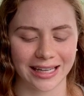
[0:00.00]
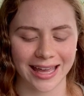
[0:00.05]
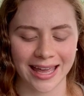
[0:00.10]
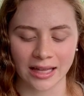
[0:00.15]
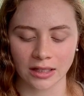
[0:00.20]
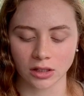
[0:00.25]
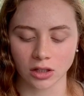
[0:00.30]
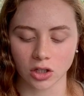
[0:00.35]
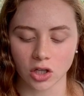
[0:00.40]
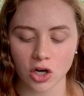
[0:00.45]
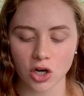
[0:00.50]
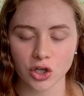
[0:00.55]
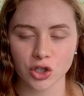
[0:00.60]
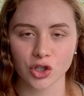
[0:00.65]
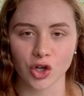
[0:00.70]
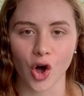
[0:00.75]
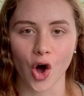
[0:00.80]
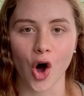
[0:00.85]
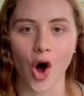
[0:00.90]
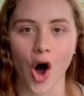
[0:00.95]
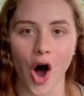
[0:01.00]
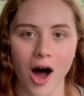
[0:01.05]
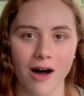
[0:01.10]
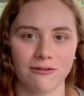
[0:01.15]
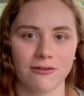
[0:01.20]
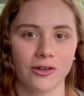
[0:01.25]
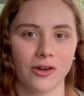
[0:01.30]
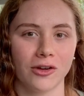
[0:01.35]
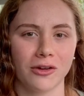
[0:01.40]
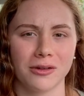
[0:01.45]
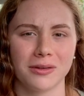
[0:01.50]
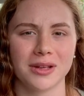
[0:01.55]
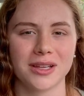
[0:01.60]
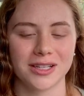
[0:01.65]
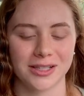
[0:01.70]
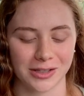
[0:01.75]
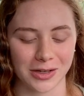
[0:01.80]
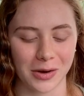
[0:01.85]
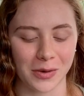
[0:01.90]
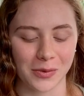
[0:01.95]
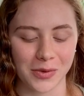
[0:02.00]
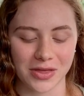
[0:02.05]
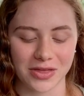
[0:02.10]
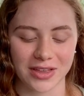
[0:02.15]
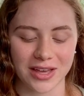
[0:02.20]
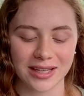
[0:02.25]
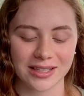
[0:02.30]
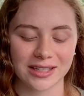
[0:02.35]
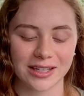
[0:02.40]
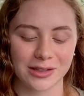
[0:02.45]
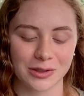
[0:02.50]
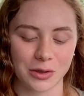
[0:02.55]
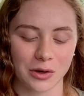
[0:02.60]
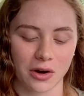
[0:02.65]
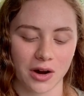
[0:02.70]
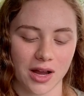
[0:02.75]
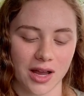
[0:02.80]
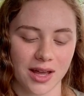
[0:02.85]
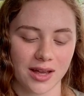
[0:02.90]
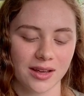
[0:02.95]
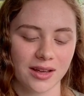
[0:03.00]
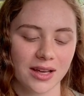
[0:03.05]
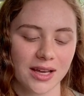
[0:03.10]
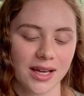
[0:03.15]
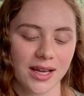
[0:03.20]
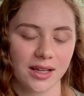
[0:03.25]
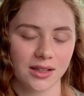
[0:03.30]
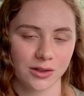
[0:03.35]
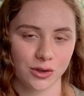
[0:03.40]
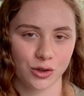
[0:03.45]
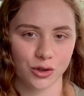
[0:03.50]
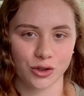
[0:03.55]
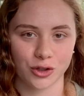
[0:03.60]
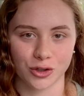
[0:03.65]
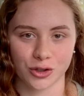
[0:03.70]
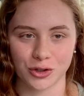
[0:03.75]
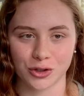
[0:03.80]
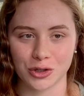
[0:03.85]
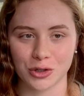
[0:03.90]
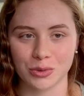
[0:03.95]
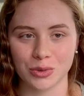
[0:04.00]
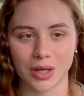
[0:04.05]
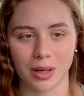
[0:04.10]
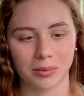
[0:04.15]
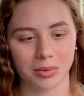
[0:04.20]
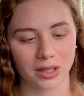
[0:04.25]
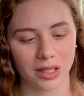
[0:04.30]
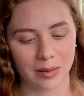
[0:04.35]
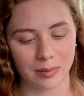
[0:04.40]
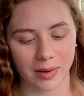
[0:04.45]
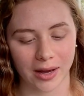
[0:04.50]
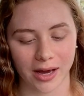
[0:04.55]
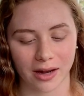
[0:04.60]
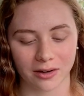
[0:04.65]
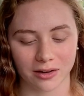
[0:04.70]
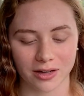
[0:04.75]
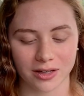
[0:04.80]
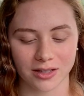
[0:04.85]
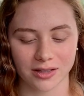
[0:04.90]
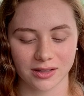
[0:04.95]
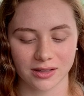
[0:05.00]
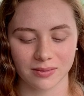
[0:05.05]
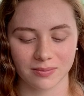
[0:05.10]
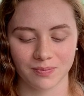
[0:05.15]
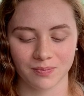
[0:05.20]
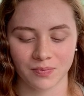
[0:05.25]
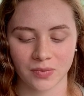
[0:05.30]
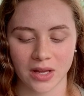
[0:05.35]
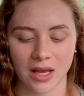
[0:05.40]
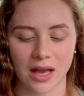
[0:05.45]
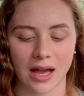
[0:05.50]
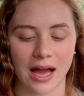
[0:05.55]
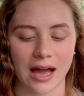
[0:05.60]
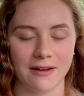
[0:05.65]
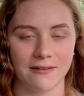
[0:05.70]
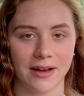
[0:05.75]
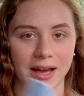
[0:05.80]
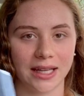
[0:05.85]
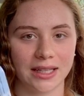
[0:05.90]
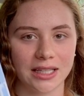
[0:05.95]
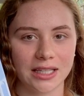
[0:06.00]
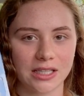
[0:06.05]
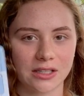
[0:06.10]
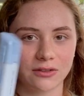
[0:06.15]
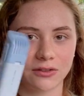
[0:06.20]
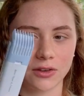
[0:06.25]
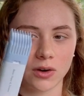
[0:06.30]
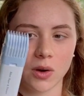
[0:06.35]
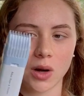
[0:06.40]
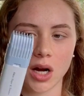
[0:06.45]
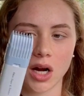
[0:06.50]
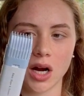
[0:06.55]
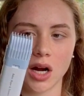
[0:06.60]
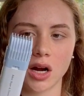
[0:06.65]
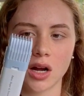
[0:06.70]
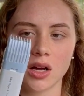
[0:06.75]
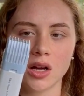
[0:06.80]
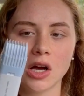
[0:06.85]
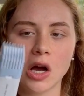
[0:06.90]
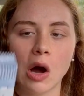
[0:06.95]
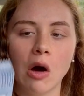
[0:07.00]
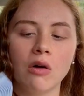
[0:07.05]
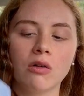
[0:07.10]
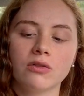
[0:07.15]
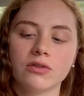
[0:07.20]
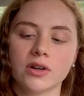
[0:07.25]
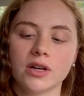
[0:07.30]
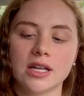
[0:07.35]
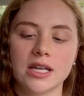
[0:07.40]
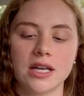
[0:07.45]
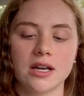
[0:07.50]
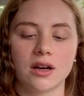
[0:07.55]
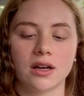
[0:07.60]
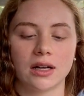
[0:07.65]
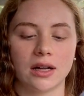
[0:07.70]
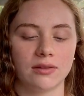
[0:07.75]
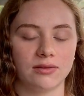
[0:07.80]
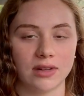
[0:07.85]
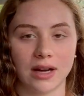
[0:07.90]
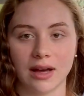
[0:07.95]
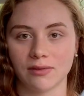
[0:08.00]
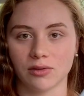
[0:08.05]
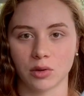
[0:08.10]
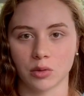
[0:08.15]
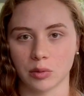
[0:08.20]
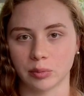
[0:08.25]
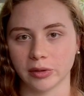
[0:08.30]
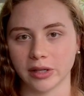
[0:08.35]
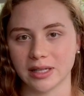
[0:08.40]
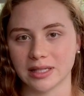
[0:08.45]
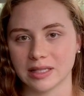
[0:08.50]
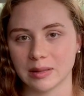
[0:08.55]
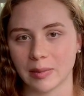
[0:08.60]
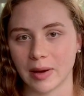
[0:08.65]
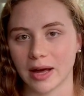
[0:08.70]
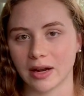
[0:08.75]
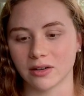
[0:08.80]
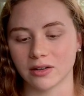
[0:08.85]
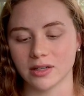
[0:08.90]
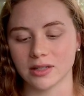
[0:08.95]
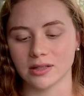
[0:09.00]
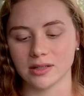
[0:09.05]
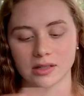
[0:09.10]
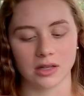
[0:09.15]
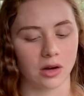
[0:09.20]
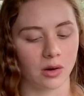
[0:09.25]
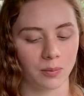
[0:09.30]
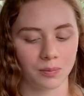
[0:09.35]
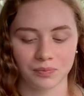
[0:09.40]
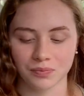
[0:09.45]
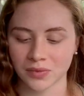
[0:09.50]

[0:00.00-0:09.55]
it looks awful. So with this, it's great. It's just 2 AA batteries. I've had this for over a year and I've never replaced the batteries, so